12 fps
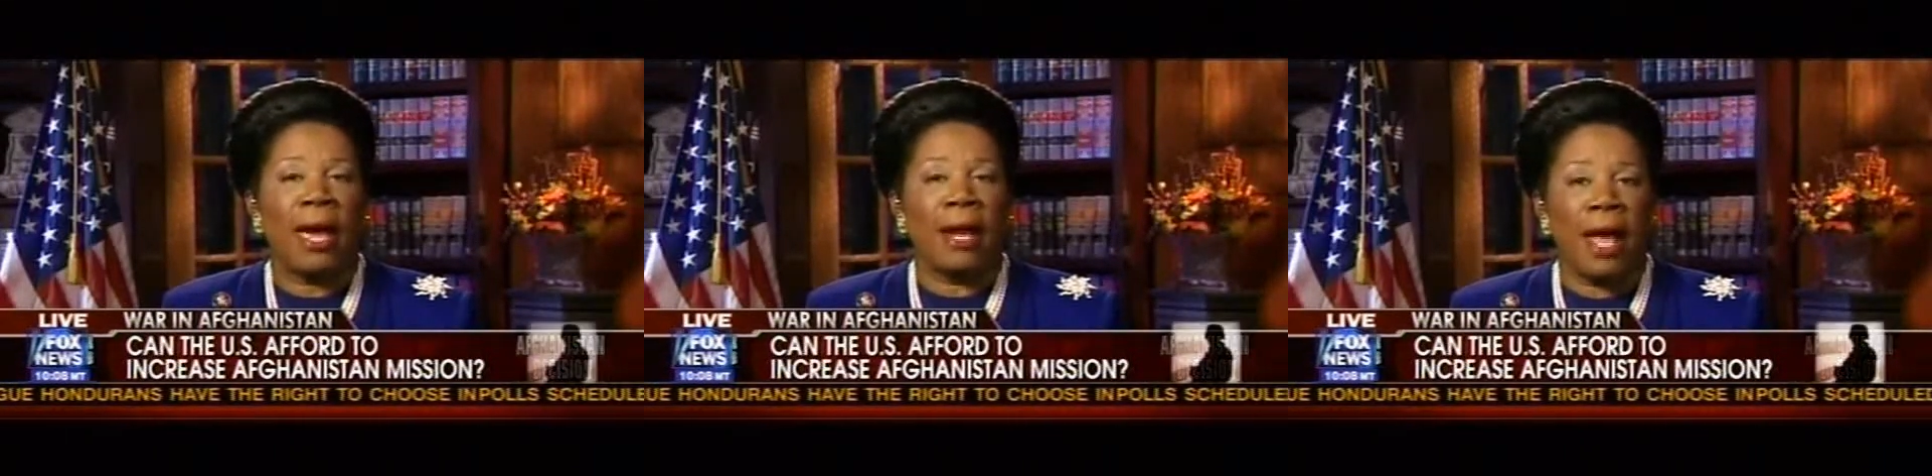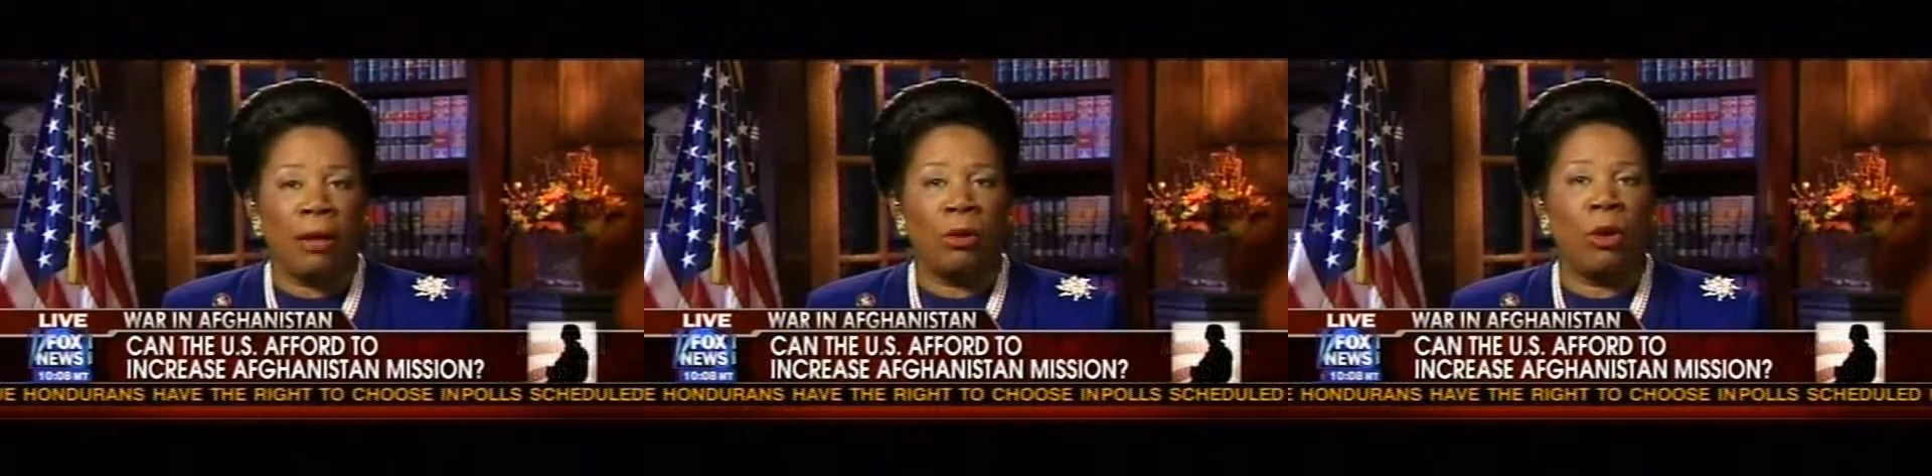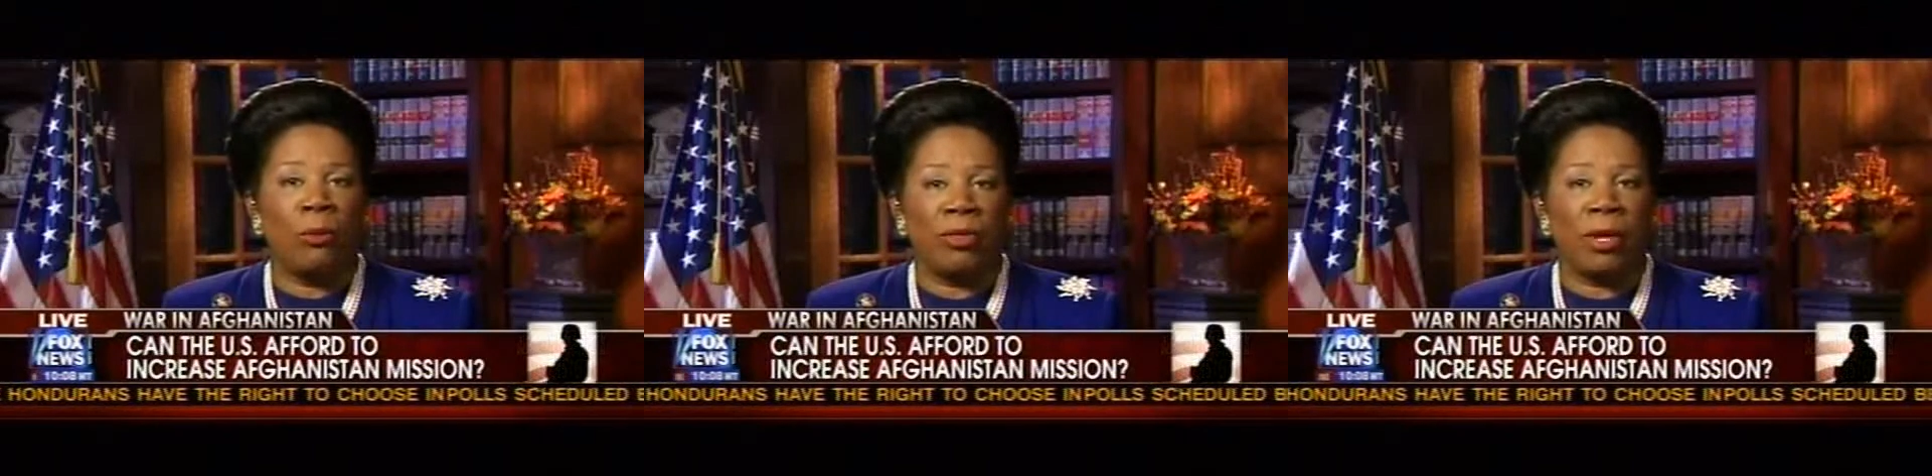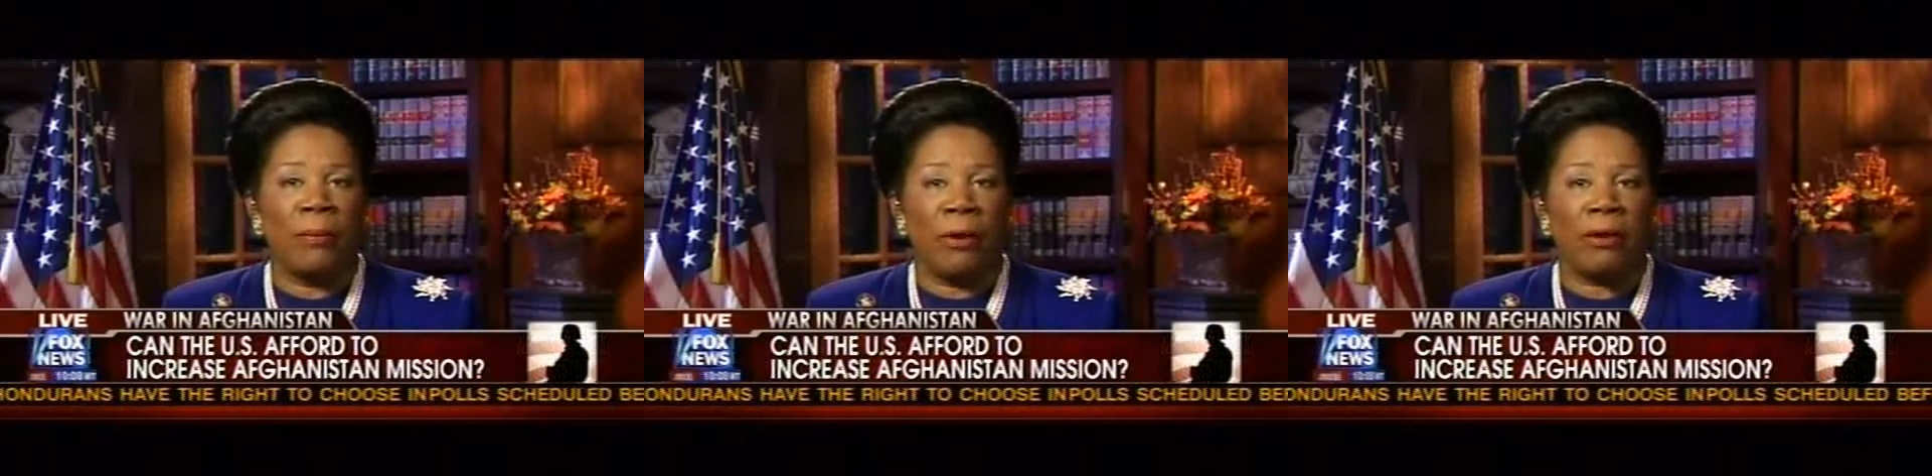and how long
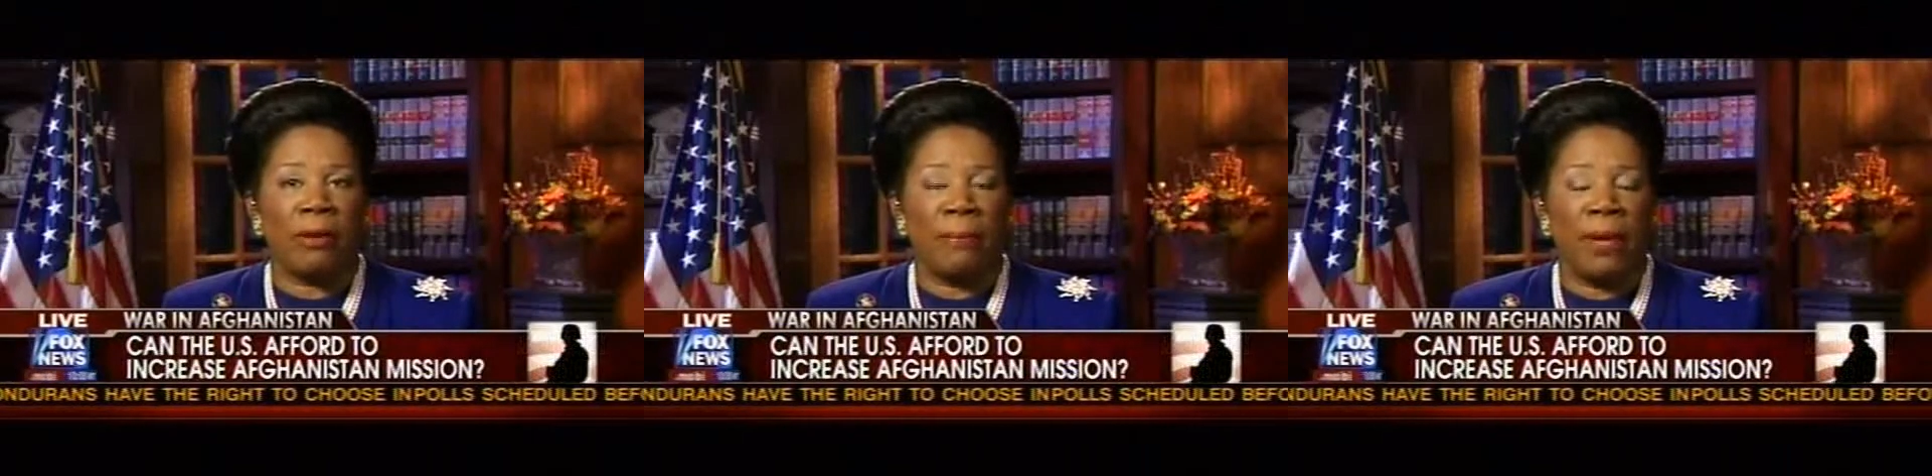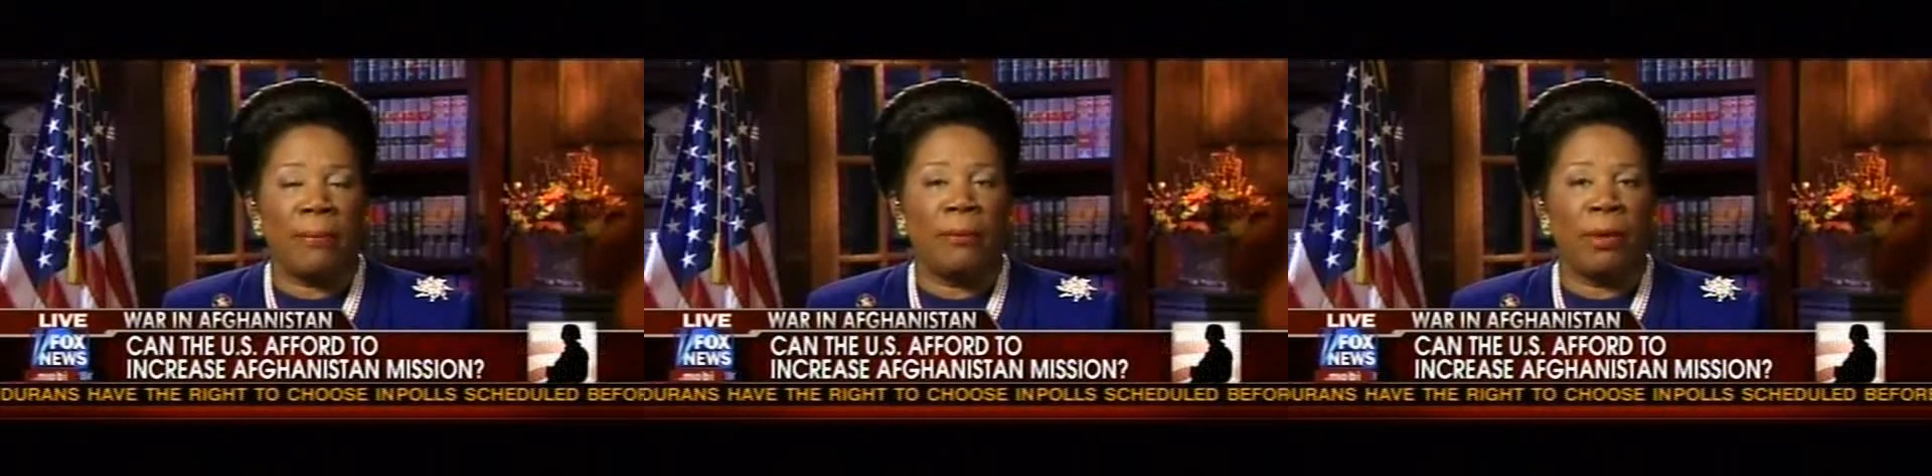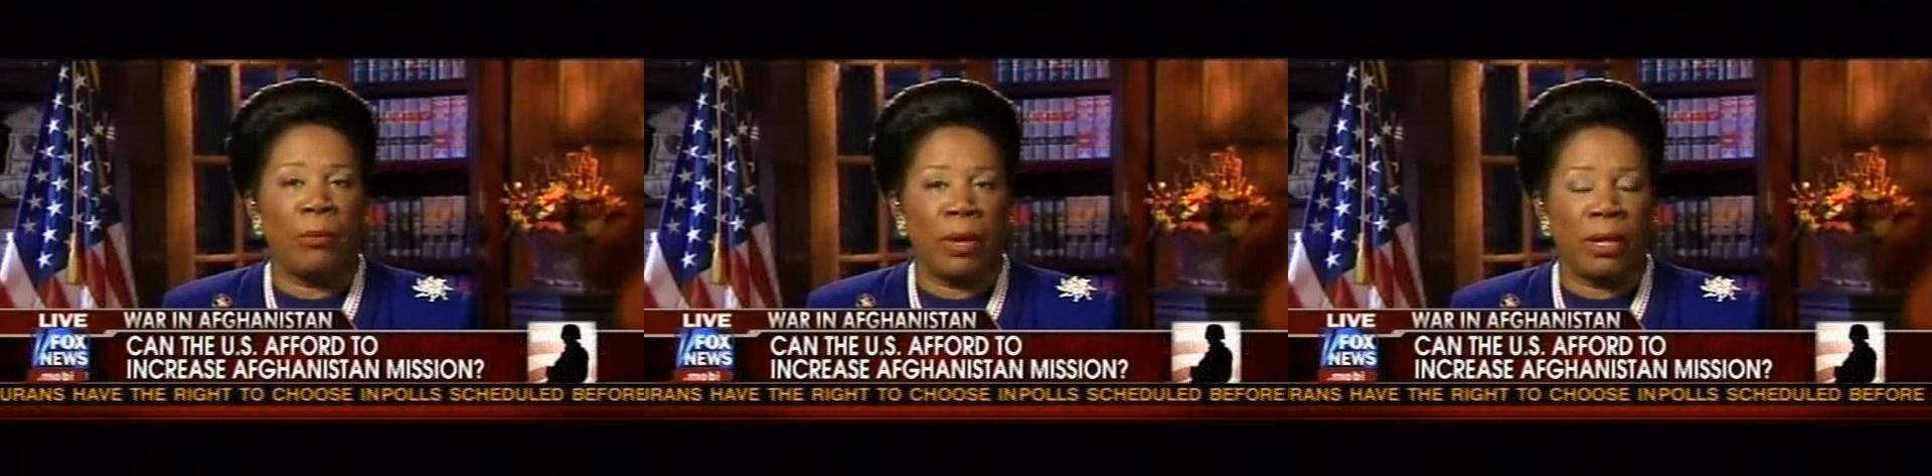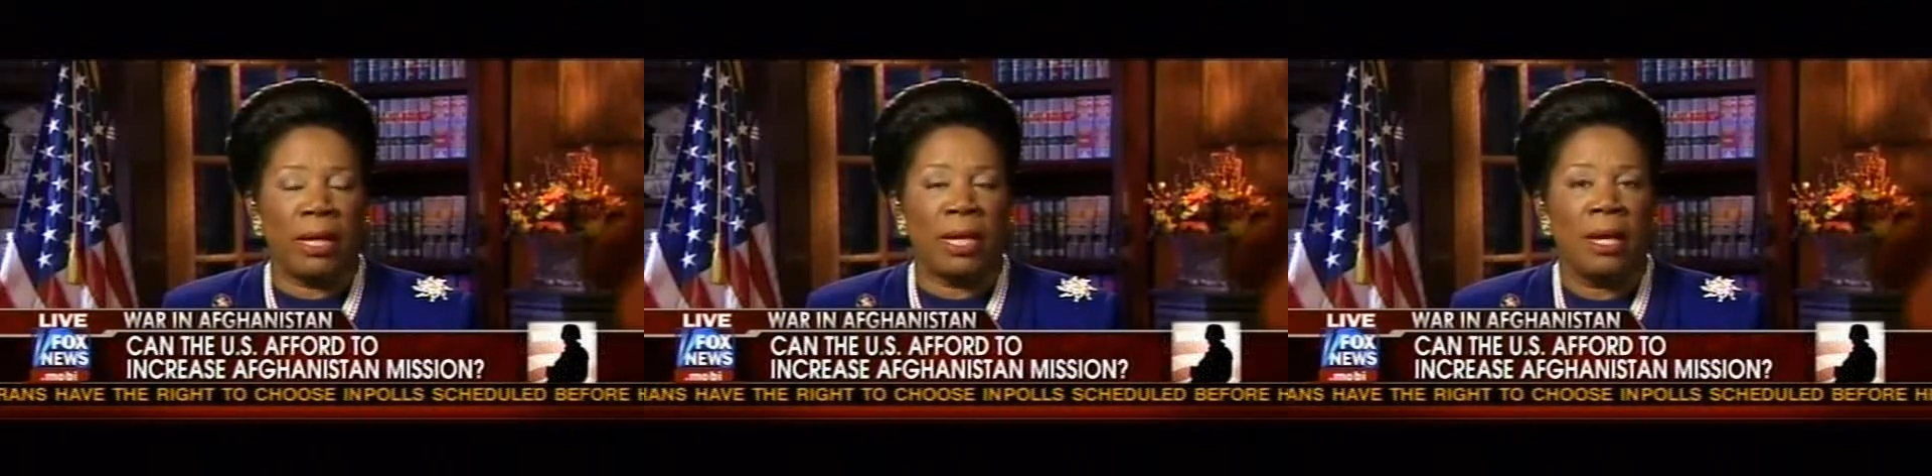will the American people be
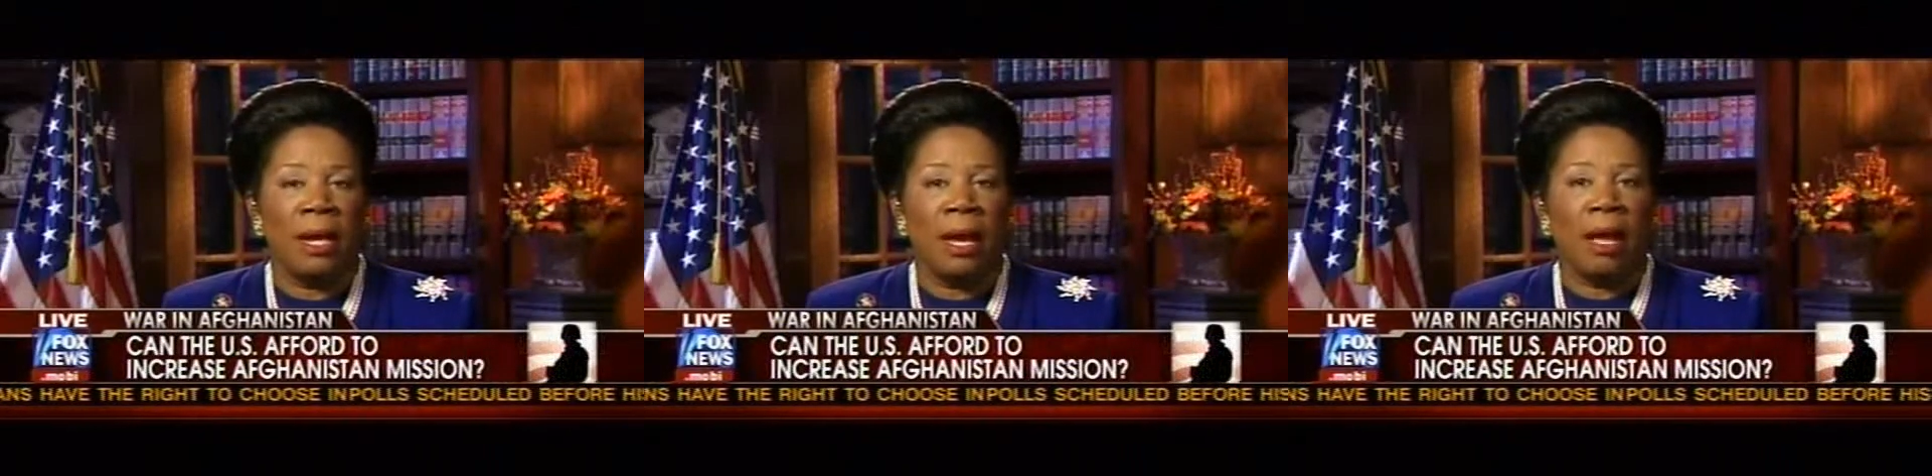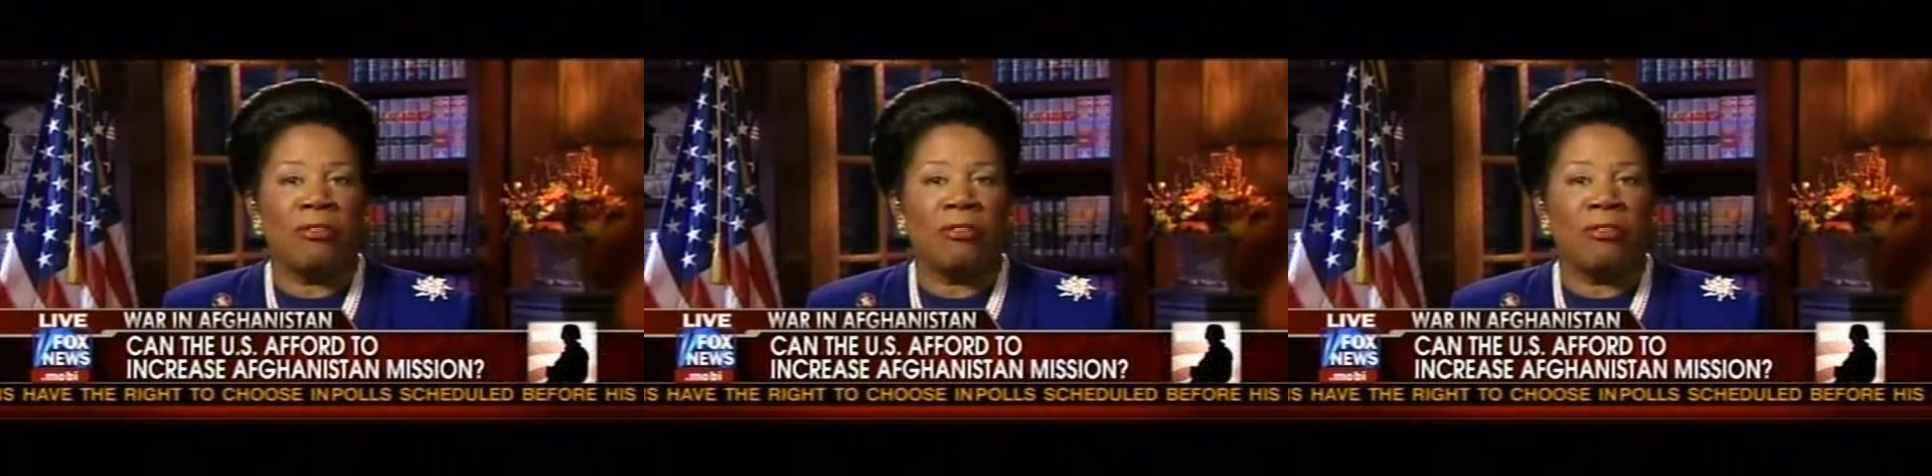willing